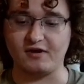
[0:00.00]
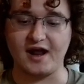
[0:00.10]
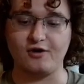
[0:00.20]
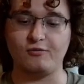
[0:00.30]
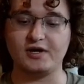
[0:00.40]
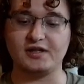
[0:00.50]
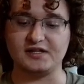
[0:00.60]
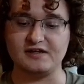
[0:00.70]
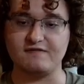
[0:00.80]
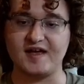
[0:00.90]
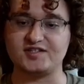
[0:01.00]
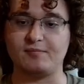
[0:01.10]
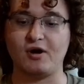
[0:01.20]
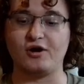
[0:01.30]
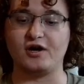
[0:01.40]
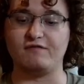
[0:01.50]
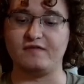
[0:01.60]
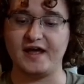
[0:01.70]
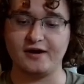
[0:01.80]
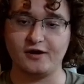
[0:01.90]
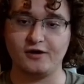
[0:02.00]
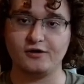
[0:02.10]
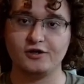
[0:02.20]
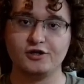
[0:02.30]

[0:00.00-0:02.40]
I don't want to live as a part of their